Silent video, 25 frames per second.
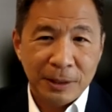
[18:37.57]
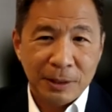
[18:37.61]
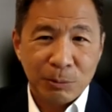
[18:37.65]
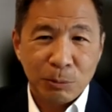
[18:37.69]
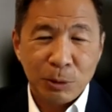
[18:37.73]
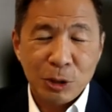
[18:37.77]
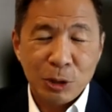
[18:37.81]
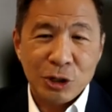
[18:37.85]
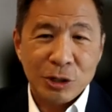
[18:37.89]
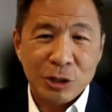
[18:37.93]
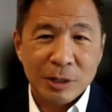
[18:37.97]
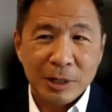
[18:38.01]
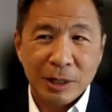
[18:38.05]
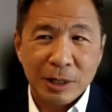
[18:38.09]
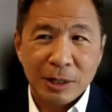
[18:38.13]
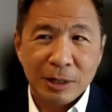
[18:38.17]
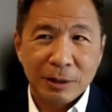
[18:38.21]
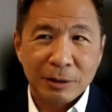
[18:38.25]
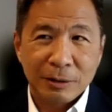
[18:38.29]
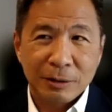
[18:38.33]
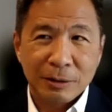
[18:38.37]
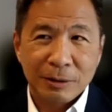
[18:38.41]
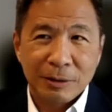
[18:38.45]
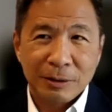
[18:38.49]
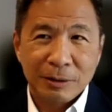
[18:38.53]
which is
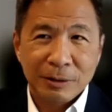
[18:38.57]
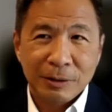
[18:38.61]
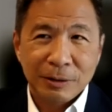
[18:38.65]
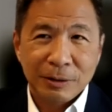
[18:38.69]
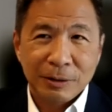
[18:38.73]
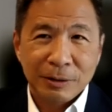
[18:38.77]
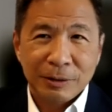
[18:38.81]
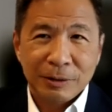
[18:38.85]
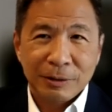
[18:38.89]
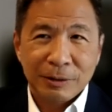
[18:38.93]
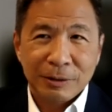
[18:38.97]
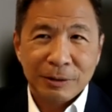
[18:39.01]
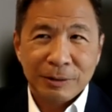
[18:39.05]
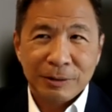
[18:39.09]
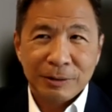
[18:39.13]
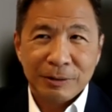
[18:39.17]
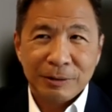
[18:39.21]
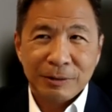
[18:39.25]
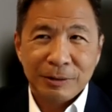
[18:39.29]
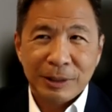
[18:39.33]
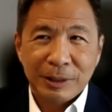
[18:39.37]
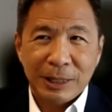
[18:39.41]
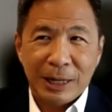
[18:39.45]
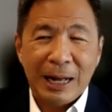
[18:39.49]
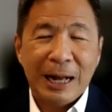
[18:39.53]
the
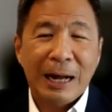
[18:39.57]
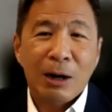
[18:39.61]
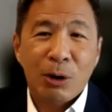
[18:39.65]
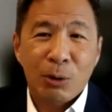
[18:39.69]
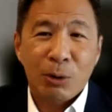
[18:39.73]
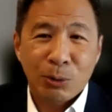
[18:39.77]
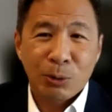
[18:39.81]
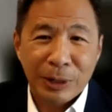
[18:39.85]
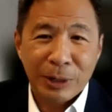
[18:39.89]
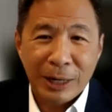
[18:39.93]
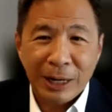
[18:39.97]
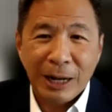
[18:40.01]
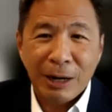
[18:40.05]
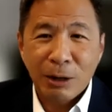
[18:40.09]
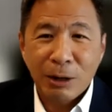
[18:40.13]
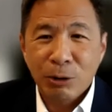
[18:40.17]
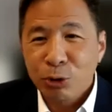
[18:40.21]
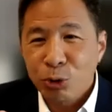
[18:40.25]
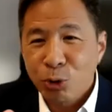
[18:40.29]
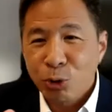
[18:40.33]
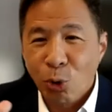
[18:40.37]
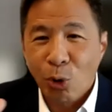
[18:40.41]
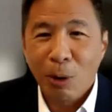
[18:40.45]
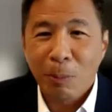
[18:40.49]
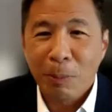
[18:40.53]
how, right? How do
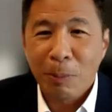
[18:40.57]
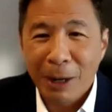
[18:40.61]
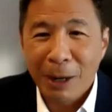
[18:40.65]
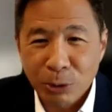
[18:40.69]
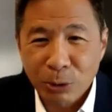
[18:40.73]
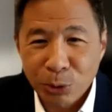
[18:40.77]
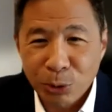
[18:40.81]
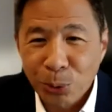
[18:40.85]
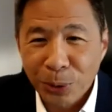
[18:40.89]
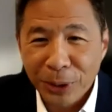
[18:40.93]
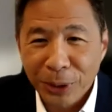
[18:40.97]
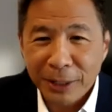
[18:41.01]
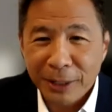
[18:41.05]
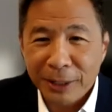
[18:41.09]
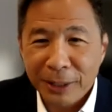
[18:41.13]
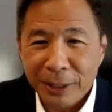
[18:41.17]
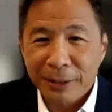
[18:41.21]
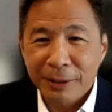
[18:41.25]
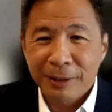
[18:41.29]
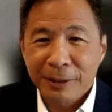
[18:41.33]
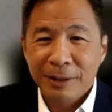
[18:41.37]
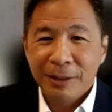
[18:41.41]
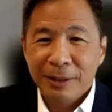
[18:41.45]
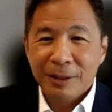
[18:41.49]
you go about doing it?